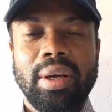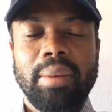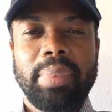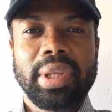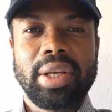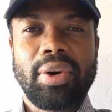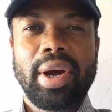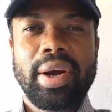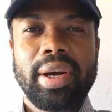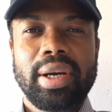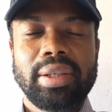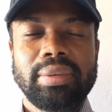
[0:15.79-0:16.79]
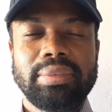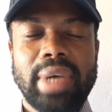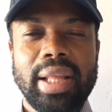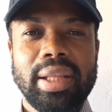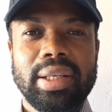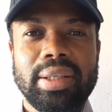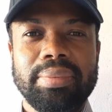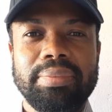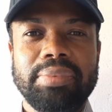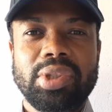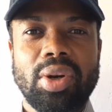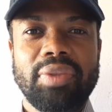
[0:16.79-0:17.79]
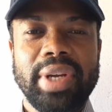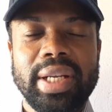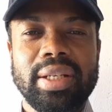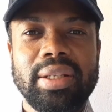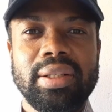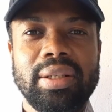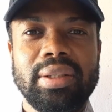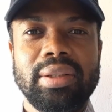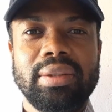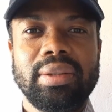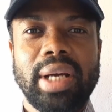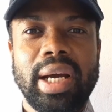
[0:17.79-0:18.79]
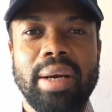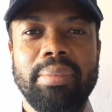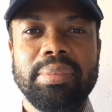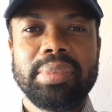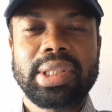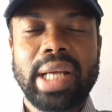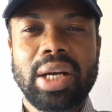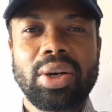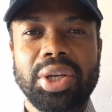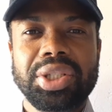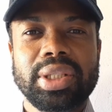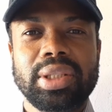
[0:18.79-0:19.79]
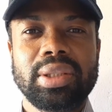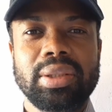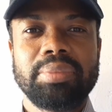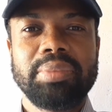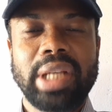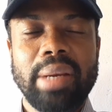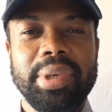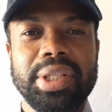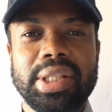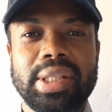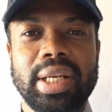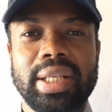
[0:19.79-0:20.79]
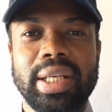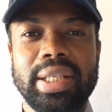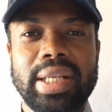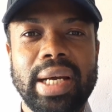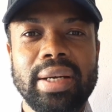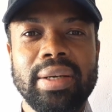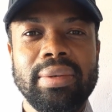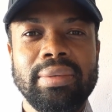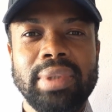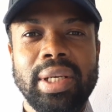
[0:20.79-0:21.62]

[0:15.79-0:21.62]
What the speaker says: But there are other sort of hidden psychological damages that get done.